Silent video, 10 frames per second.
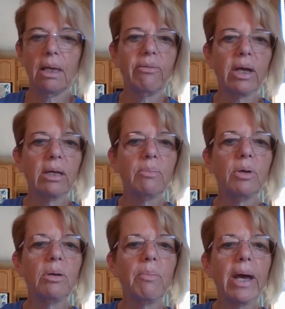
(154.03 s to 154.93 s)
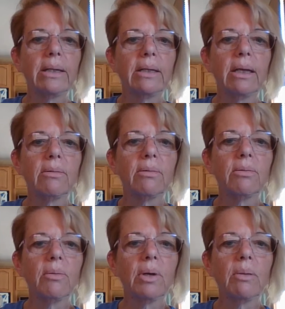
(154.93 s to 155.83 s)
if I can put it back together
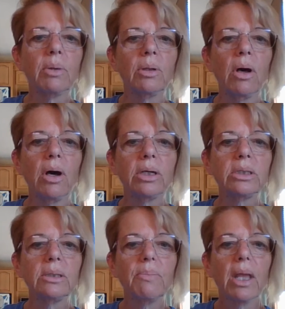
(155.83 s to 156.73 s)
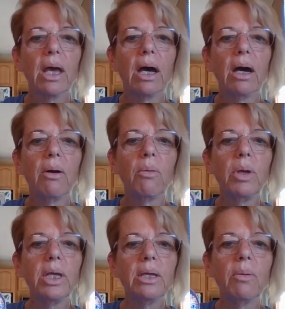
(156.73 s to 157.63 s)
the way it belongs,
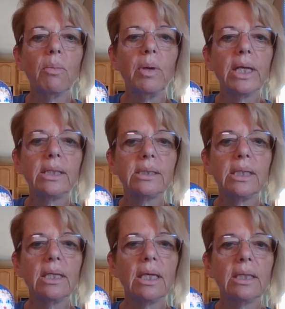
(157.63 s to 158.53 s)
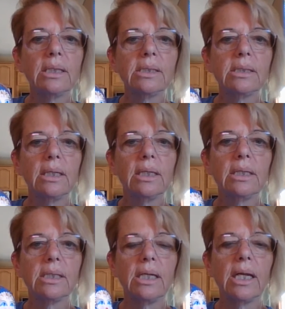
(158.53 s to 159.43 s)
we can see that this
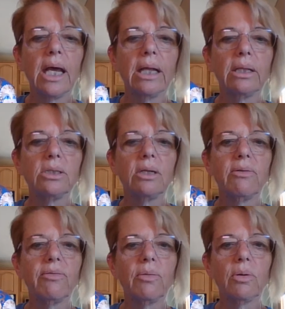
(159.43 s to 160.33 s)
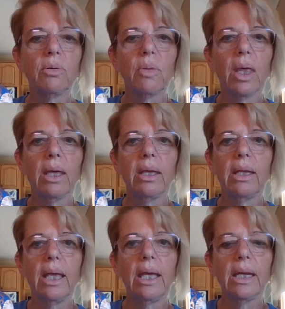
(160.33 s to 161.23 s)
is an analogy for
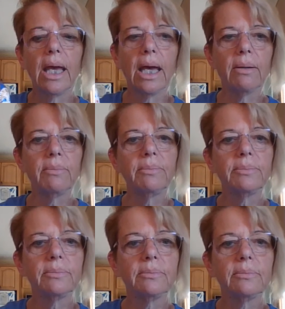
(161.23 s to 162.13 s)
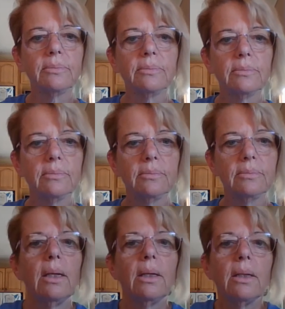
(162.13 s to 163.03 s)
an atom.
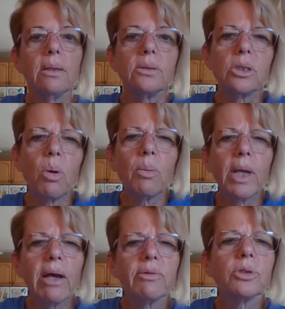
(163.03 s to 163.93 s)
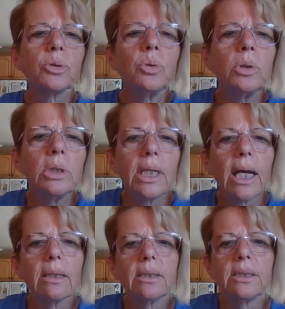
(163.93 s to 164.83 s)
So when we have a school
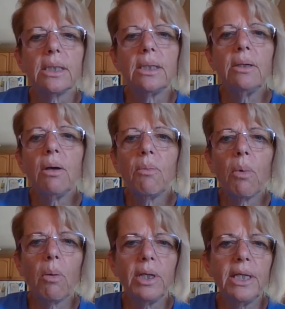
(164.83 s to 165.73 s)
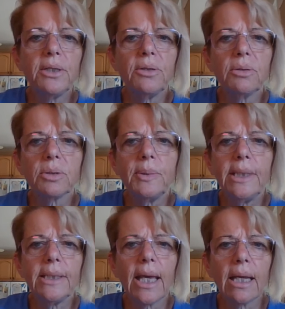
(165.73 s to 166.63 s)
analogy, what we need to do is
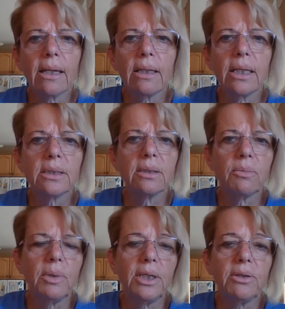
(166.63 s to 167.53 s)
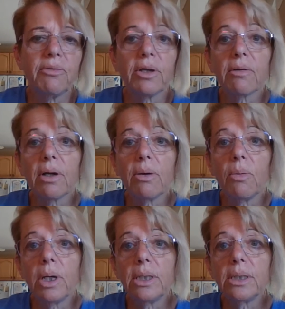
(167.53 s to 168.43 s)
we need to analyze it. We need to figure out
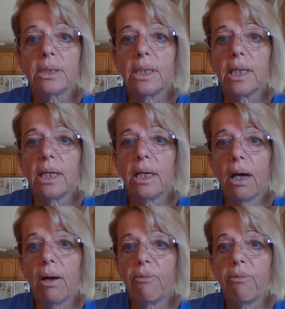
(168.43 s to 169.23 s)
what is the